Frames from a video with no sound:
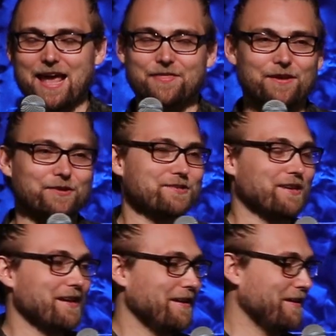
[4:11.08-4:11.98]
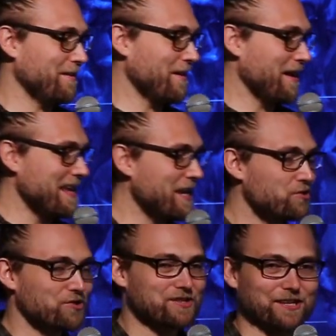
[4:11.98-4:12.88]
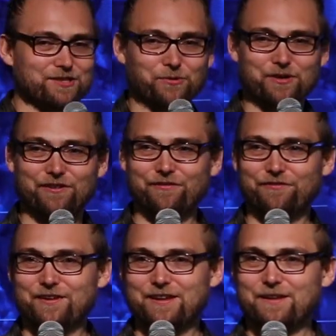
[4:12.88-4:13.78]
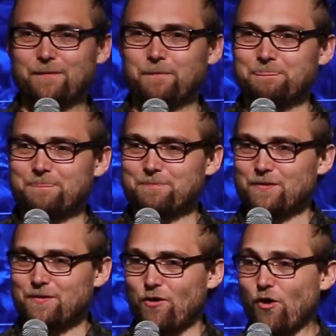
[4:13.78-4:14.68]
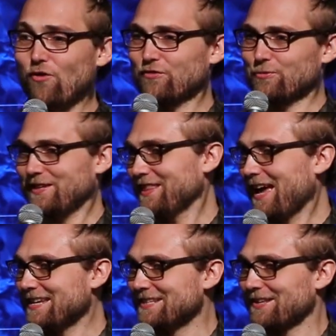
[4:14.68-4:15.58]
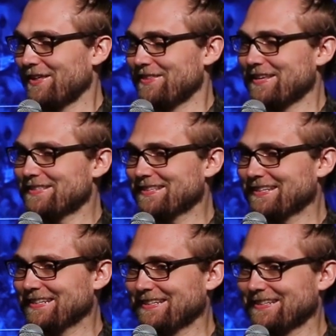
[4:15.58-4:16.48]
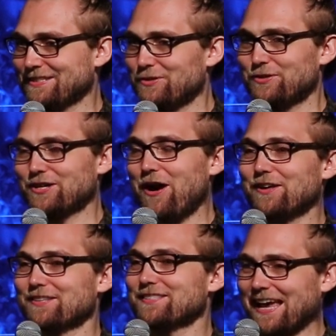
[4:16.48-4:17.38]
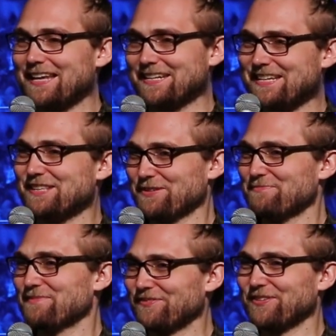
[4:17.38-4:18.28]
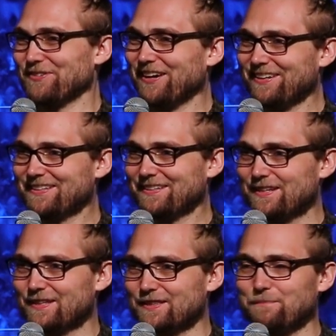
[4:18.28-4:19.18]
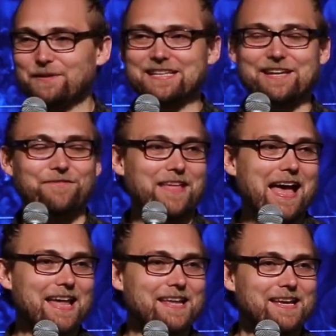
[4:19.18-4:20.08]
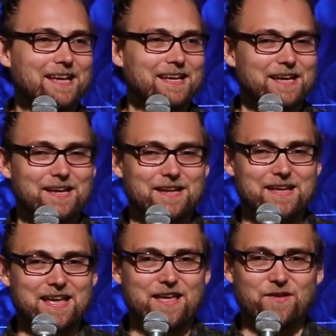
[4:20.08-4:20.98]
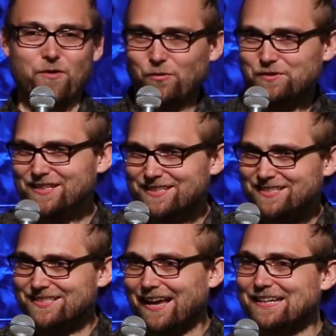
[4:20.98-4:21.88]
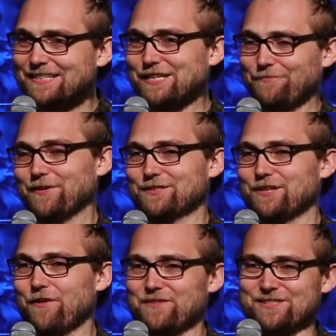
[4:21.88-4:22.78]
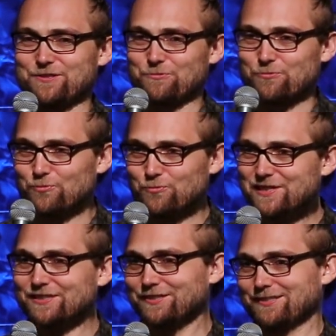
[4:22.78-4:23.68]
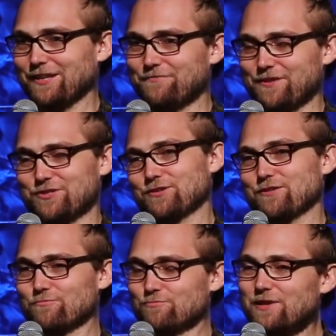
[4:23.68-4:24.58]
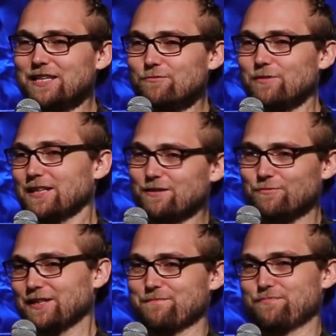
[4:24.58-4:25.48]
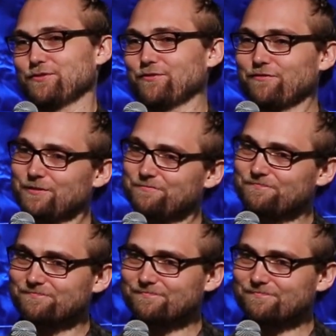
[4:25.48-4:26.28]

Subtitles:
And there's an interesting sort of over-reliance on this. You could call it scientism, if you will. The belief that only the scientific stuff is the real stuff that you can really, really, really prove.